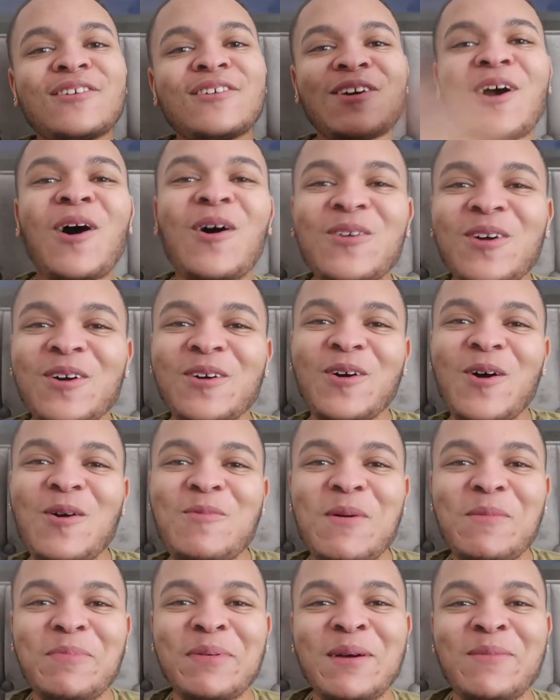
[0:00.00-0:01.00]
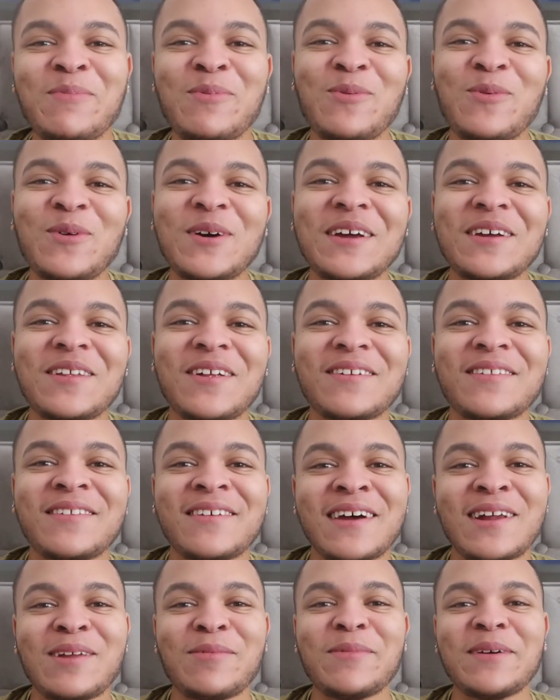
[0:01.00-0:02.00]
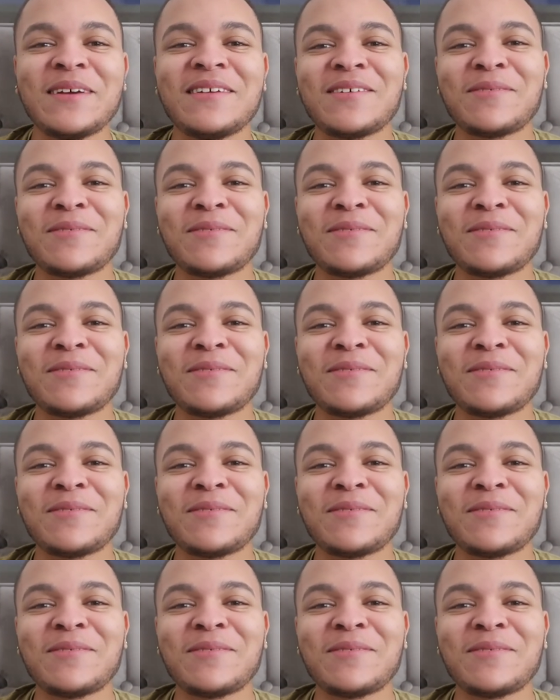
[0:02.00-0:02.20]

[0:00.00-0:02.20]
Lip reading: Yo, my people, what you lot telling me?